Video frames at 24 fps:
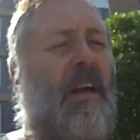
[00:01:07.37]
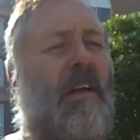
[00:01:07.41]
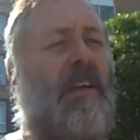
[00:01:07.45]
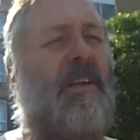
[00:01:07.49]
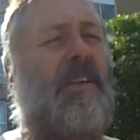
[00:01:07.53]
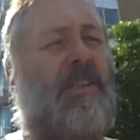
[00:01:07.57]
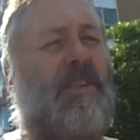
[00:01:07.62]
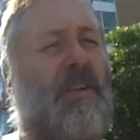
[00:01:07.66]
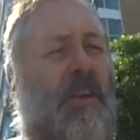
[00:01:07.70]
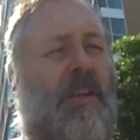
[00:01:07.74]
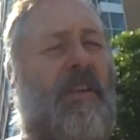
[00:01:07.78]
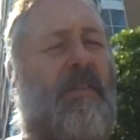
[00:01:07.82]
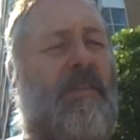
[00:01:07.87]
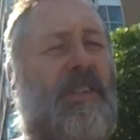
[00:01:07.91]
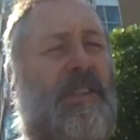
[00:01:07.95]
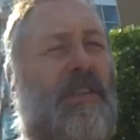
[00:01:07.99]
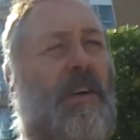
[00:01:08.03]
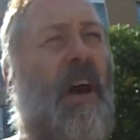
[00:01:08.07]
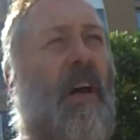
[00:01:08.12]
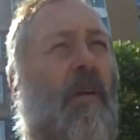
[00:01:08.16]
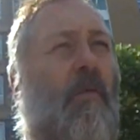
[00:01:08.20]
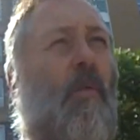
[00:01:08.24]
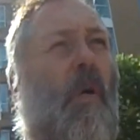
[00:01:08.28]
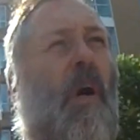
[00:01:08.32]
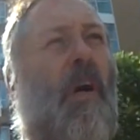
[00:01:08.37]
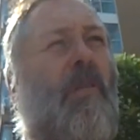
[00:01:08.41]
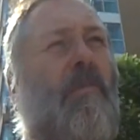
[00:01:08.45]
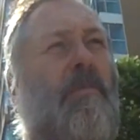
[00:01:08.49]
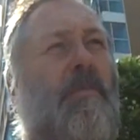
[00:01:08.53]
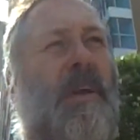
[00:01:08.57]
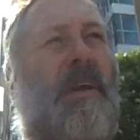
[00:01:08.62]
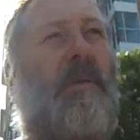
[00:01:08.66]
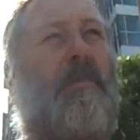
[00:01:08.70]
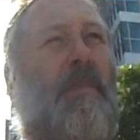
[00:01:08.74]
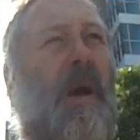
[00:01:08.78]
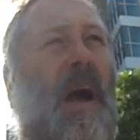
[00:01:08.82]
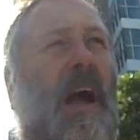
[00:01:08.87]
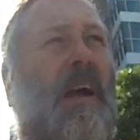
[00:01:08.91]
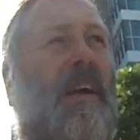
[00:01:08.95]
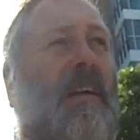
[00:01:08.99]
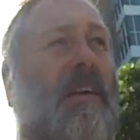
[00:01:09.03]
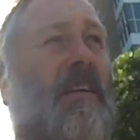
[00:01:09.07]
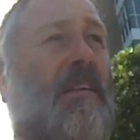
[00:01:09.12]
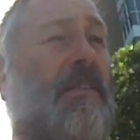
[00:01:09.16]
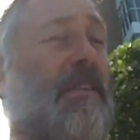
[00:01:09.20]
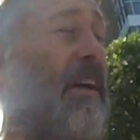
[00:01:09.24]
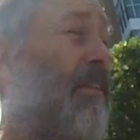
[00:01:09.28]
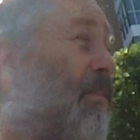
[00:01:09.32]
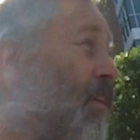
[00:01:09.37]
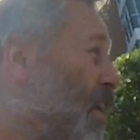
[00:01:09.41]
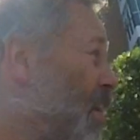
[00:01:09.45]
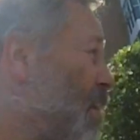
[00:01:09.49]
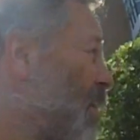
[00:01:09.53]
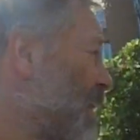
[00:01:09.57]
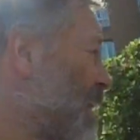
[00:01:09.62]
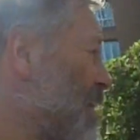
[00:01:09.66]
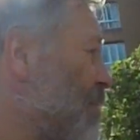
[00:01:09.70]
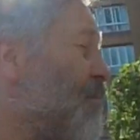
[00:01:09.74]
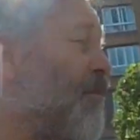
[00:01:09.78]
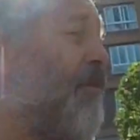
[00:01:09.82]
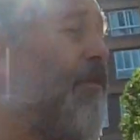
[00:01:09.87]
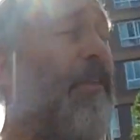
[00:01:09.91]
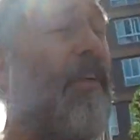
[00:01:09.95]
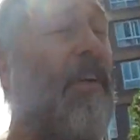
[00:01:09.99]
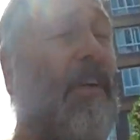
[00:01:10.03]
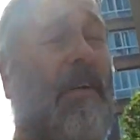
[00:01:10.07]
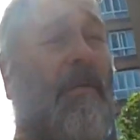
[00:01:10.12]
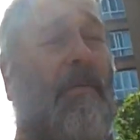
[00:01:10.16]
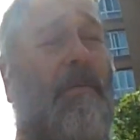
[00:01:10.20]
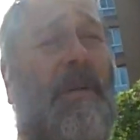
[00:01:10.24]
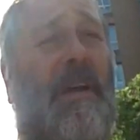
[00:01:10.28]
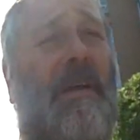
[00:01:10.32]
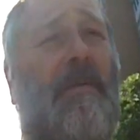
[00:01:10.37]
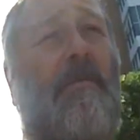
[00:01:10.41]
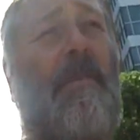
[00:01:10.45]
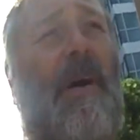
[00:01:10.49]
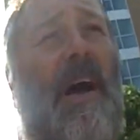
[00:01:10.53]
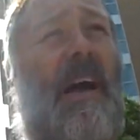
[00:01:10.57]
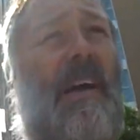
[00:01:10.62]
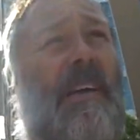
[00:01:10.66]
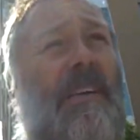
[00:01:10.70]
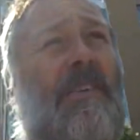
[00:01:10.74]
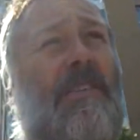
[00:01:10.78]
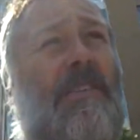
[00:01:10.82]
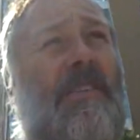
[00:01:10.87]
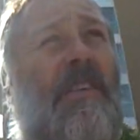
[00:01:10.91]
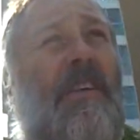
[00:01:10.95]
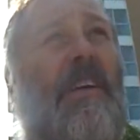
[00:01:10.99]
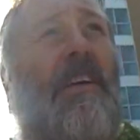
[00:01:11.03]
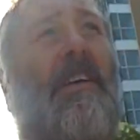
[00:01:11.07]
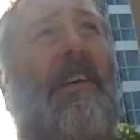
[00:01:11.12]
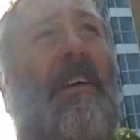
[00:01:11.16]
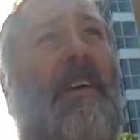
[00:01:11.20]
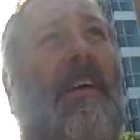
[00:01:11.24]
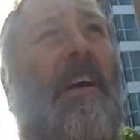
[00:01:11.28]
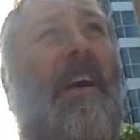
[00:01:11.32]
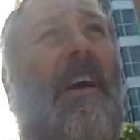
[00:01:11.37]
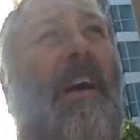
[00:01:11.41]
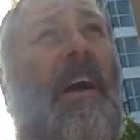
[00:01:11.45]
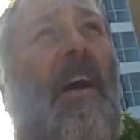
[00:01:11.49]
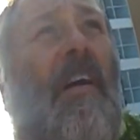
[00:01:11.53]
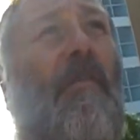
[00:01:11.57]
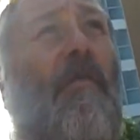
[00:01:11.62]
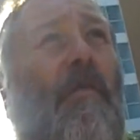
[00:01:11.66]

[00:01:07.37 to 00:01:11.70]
So there is not one Big Bang, there are infinite Big Bangs, of